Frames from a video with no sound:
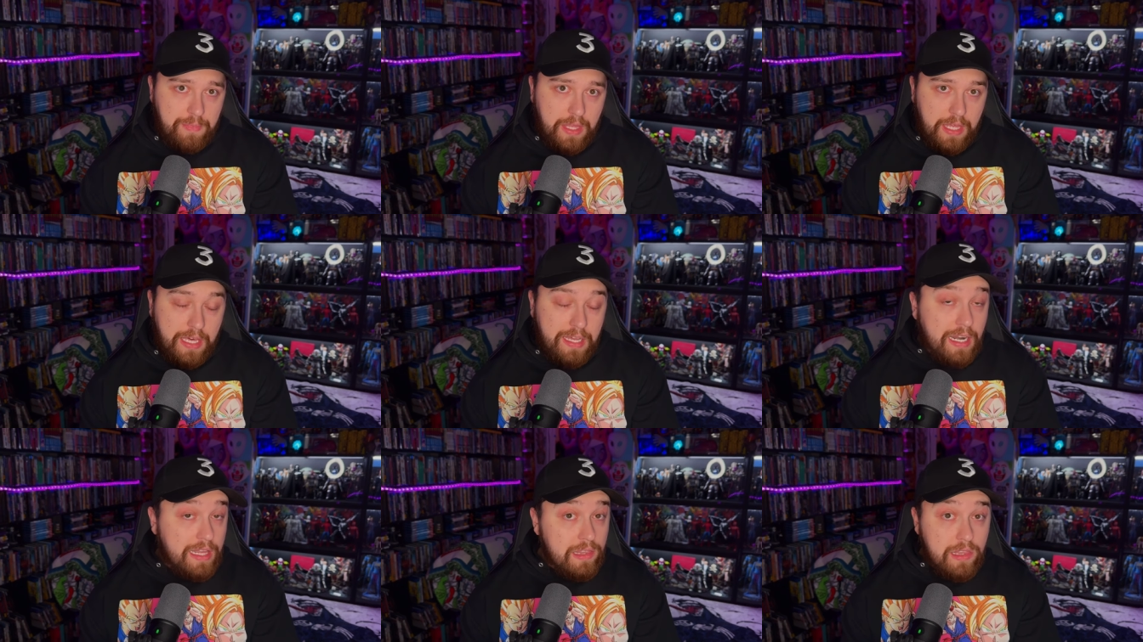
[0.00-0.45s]

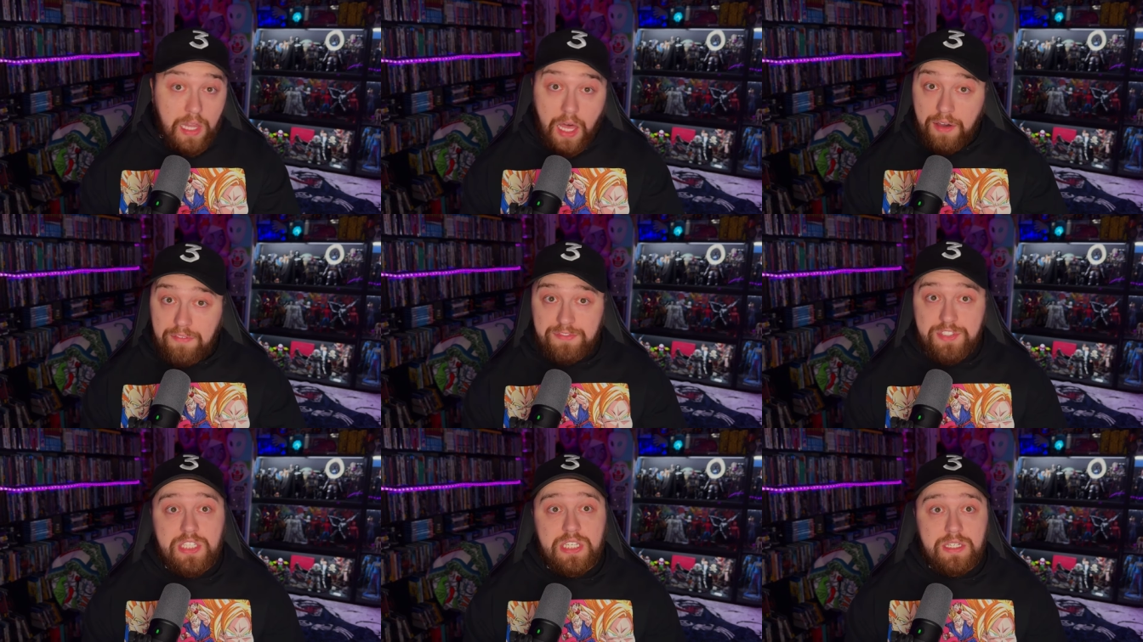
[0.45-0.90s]
and I
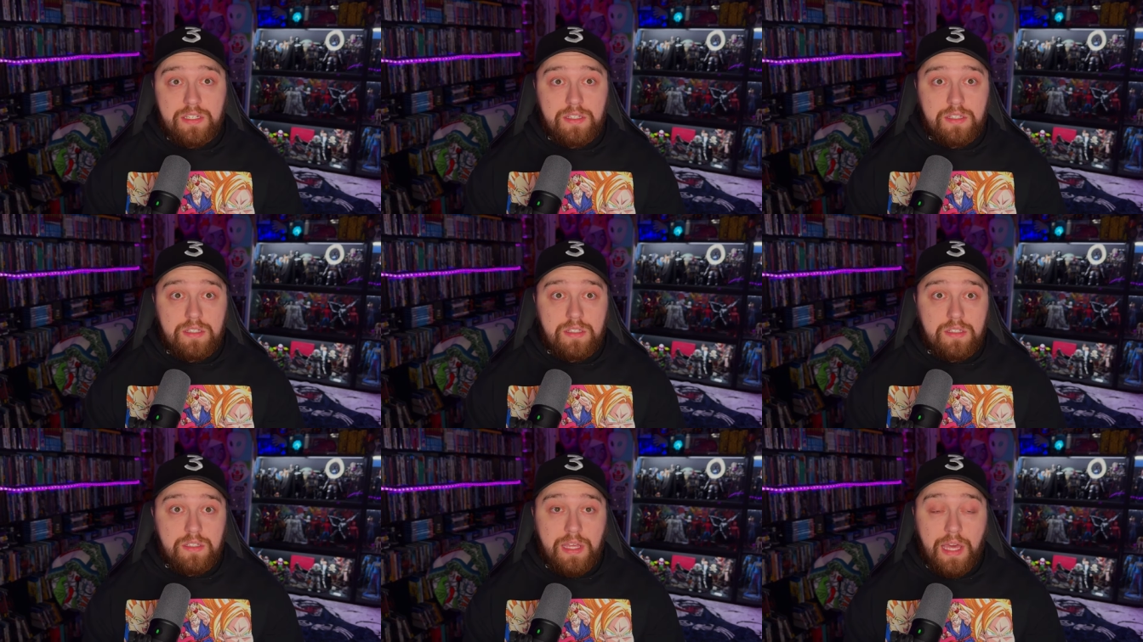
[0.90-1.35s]
loved it.
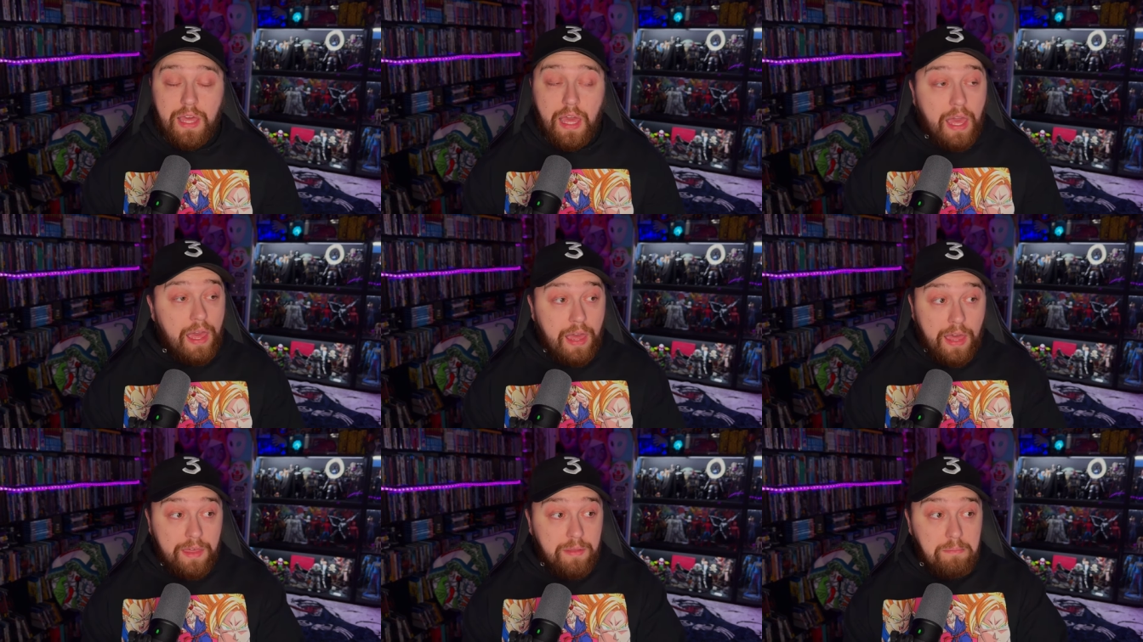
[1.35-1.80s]

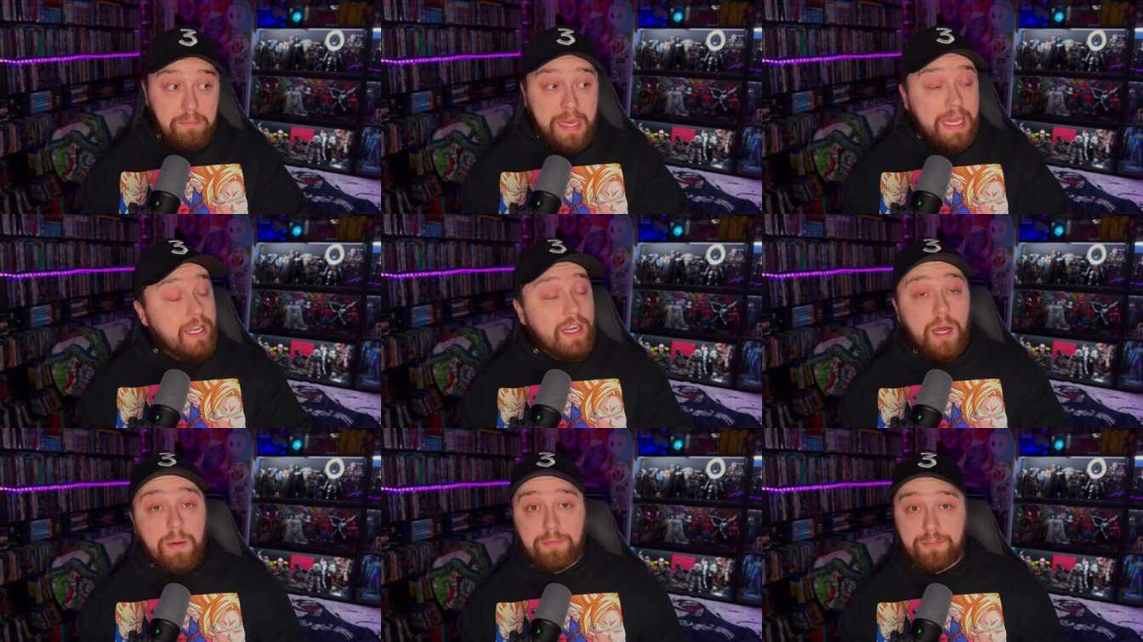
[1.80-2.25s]
it
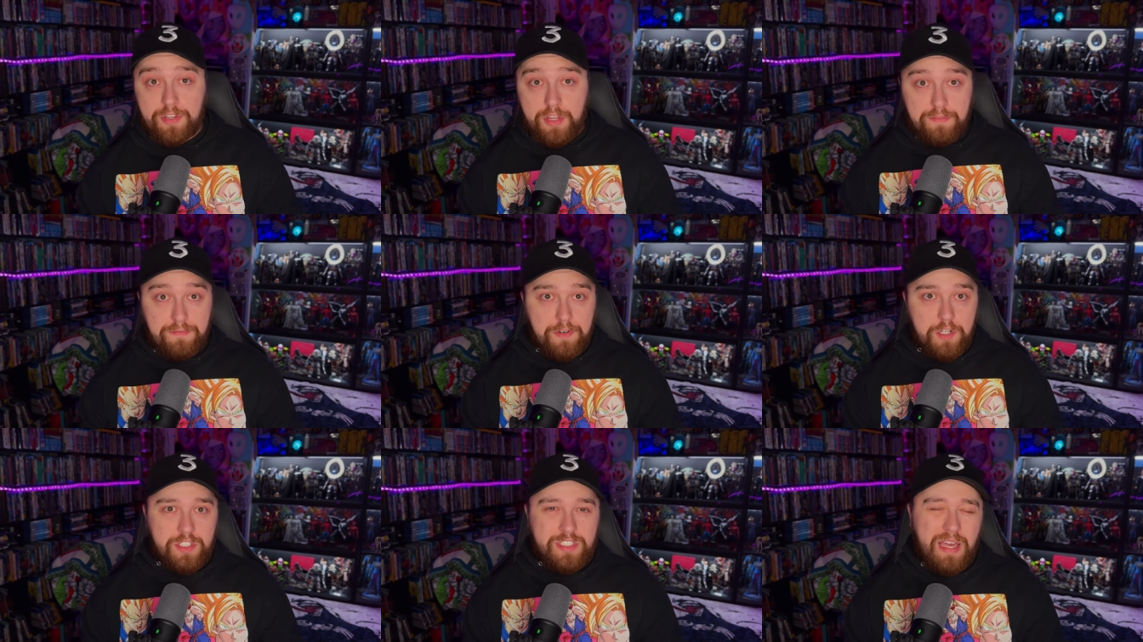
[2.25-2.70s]
made up for the
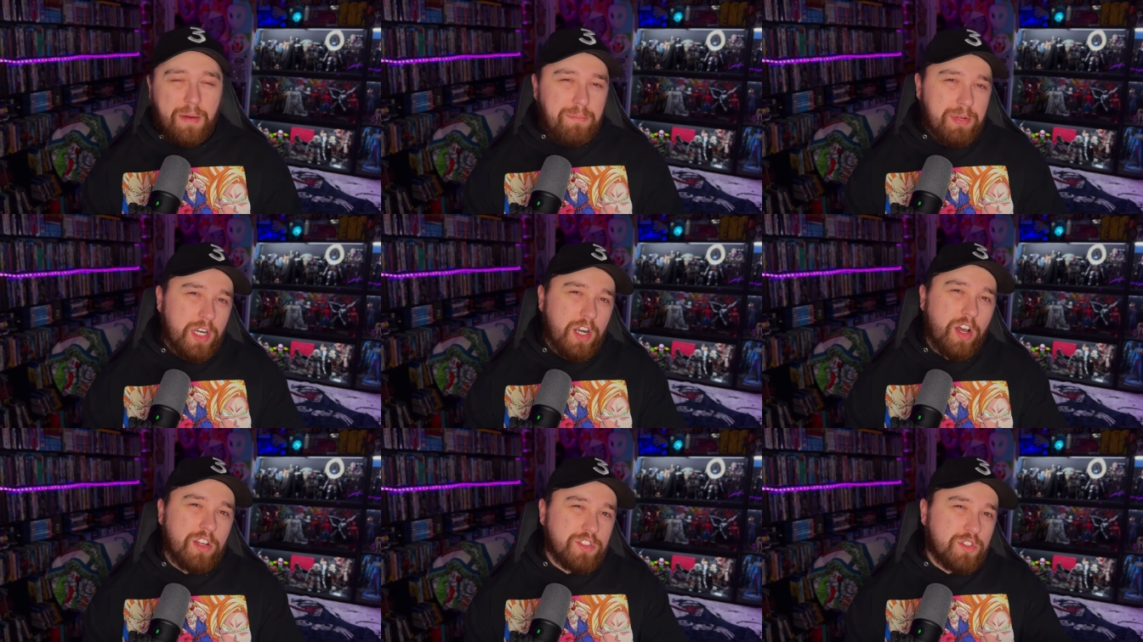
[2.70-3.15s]
first half, but
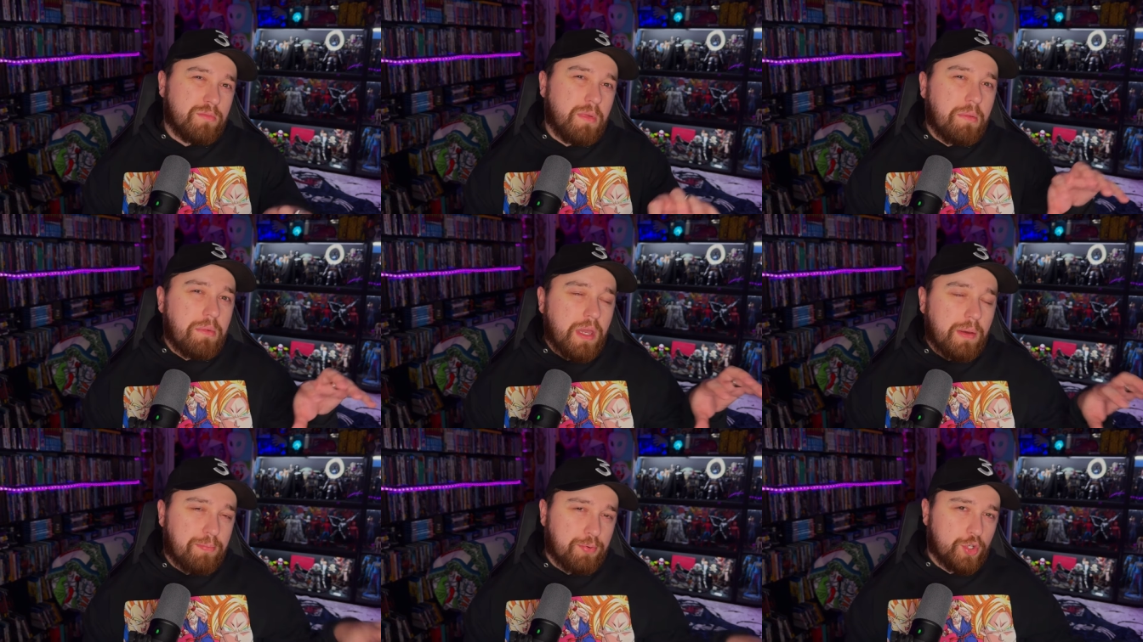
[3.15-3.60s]
it also made
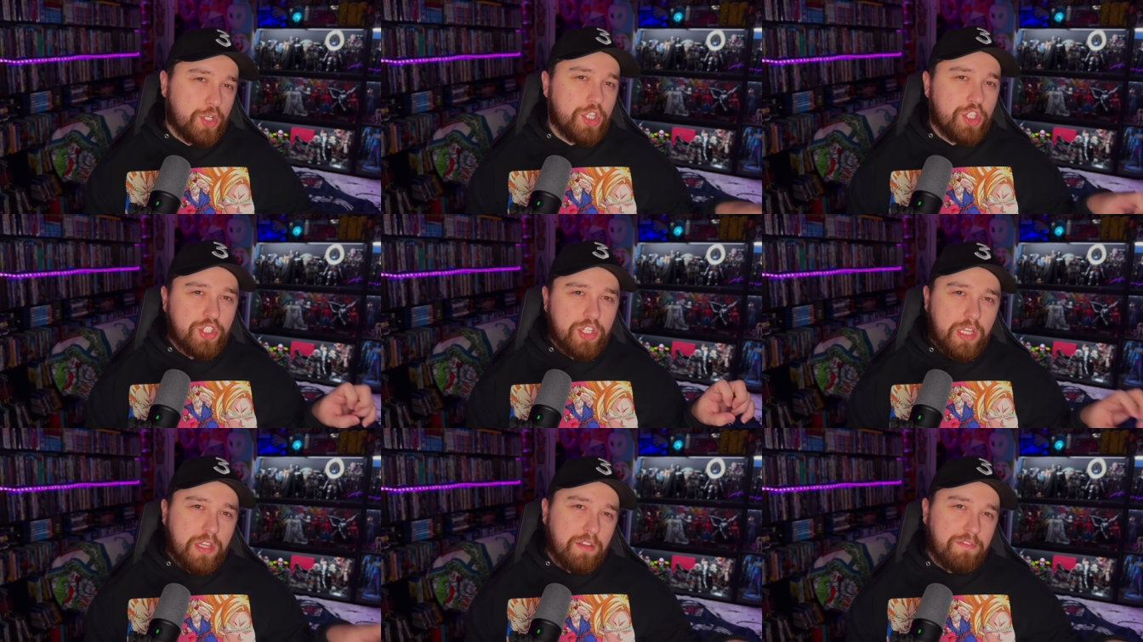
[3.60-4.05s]
me
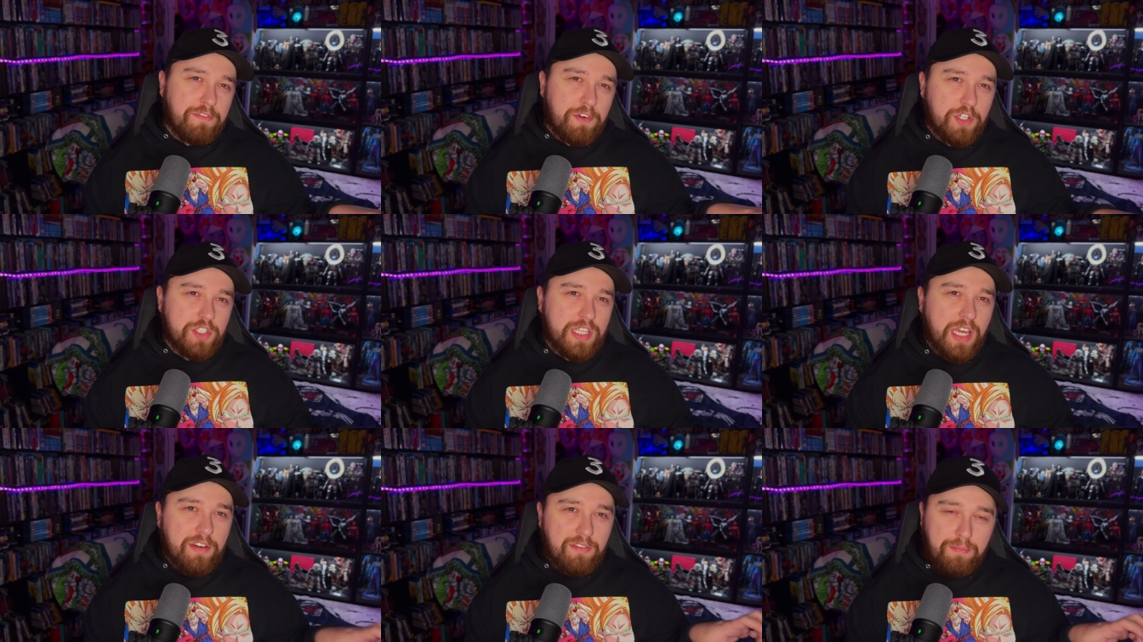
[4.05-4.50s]
appreciate the
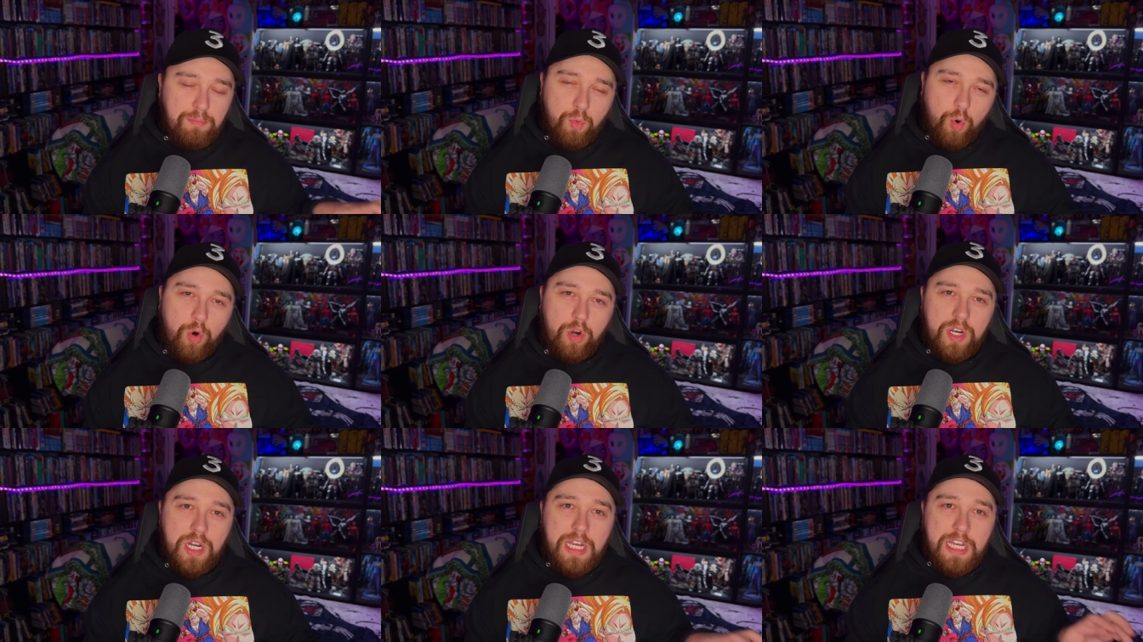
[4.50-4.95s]
first half
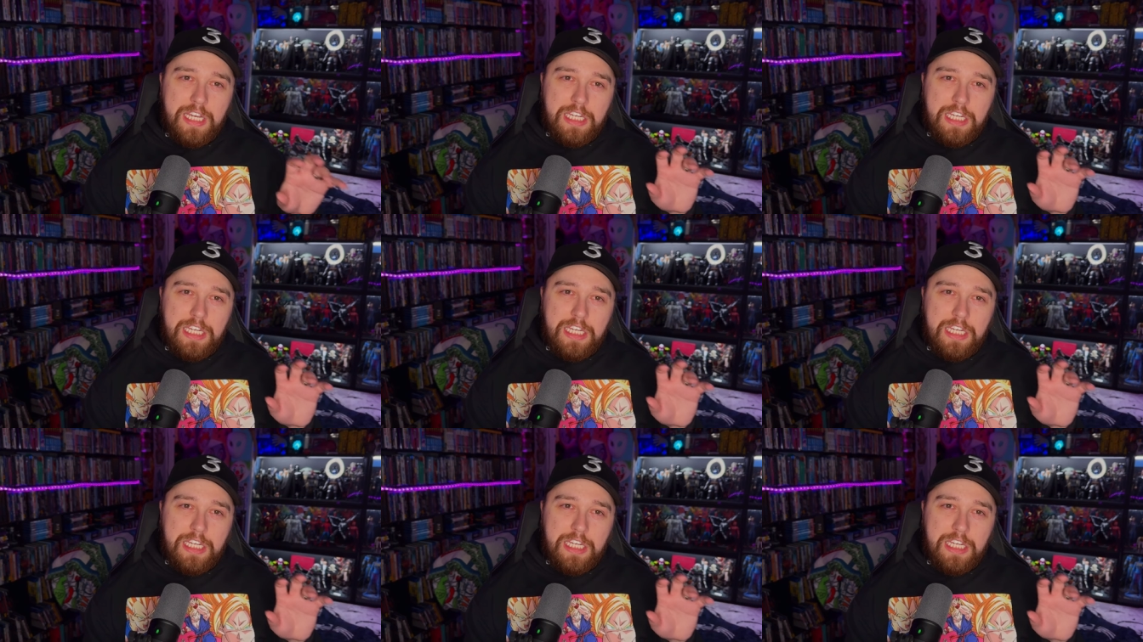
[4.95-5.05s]
more,